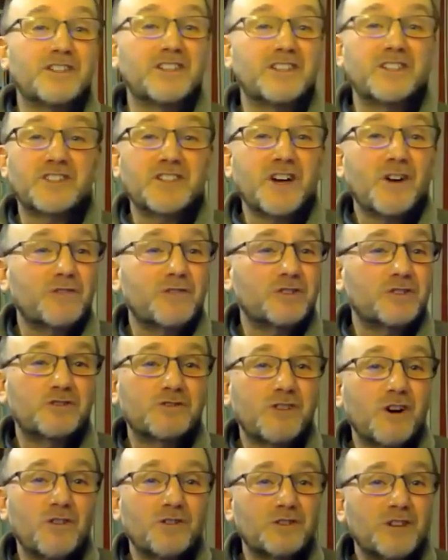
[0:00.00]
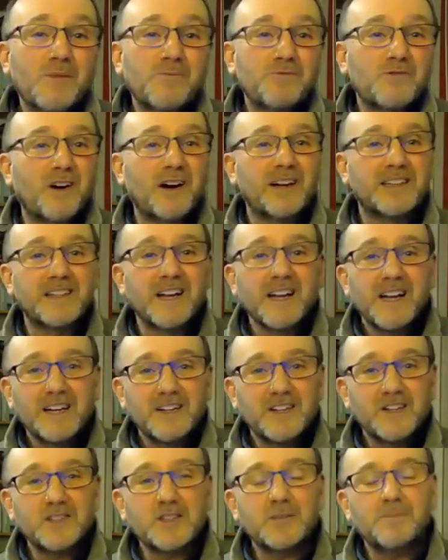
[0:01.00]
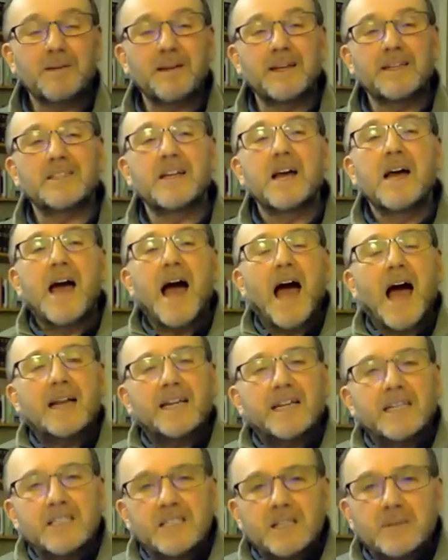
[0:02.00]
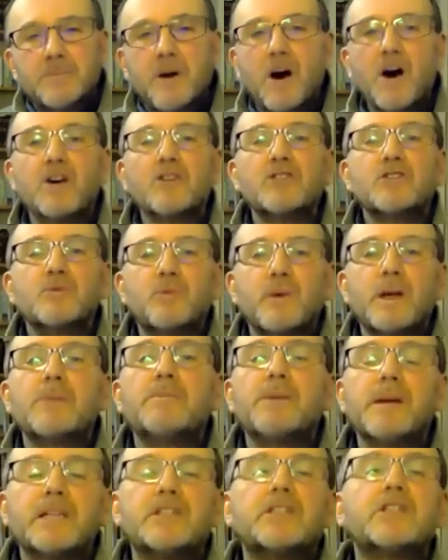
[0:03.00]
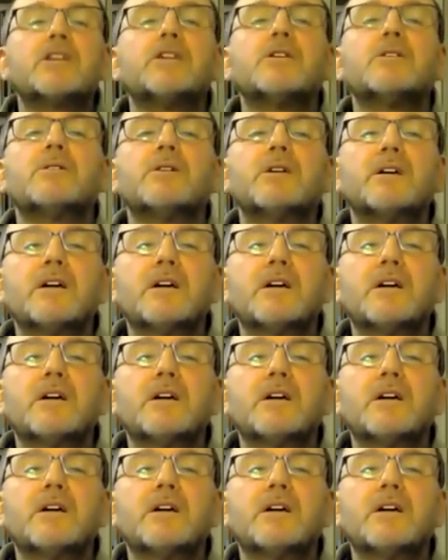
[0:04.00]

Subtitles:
He's self-controlled, upright, disciplined, and he demands we be too